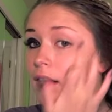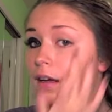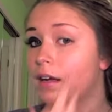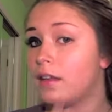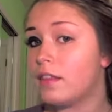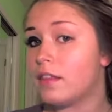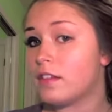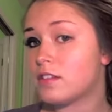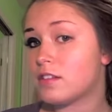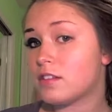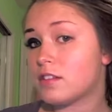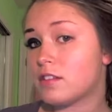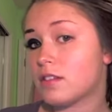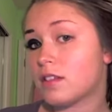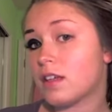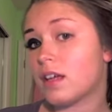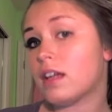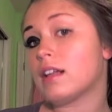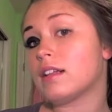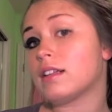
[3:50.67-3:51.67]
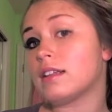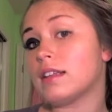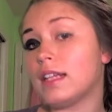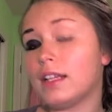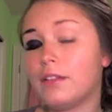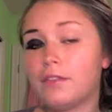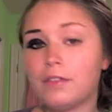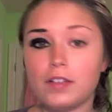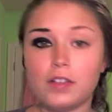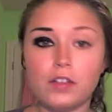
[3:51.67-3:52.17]
And this is just kind of
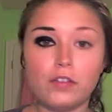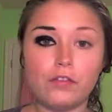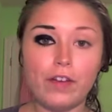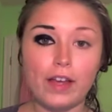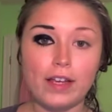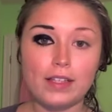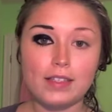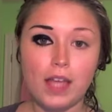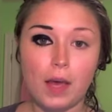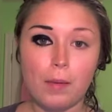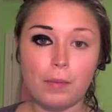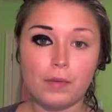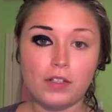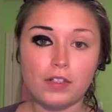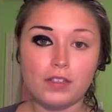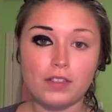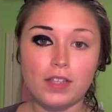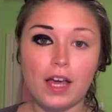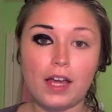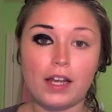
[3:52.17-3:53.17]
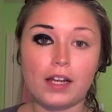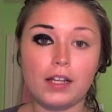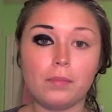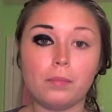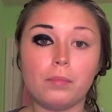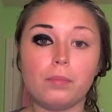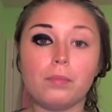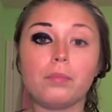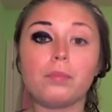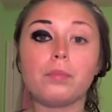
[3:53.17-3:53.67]
lift the face up and just kind of
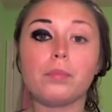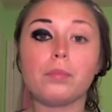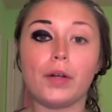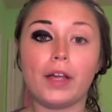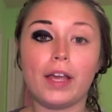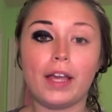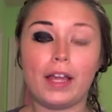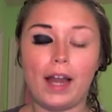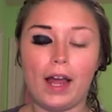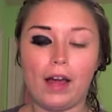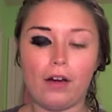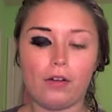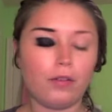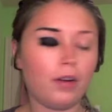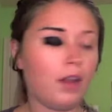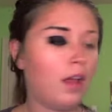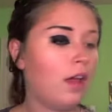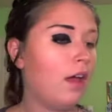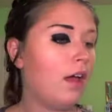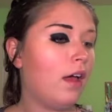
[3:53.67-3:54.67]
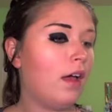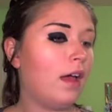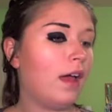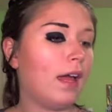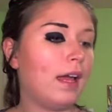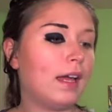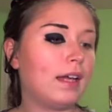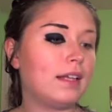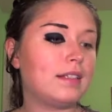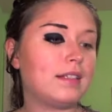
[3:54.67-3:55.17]
bring it out.
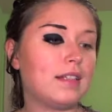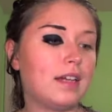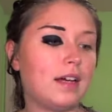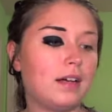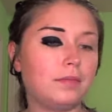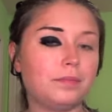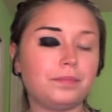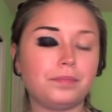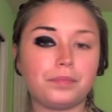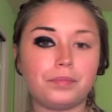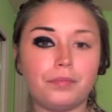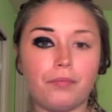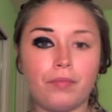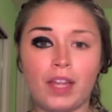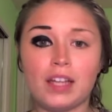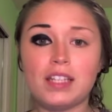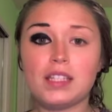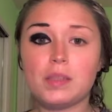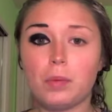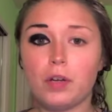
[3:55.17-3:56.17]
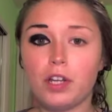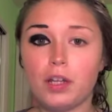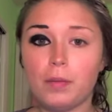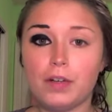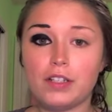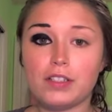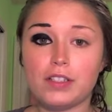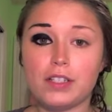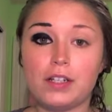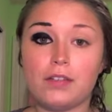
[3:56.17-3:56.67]
And that's pretty
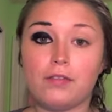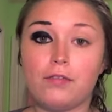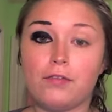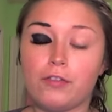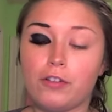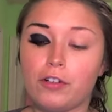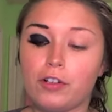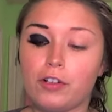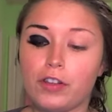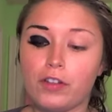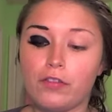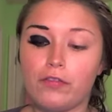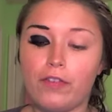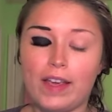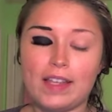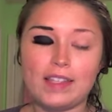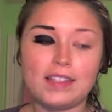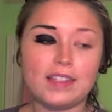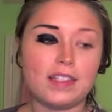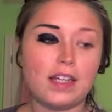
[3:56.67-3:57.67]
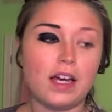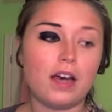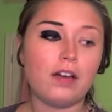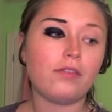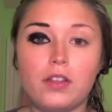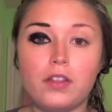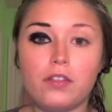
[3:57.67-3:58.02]
much it for the face stuff.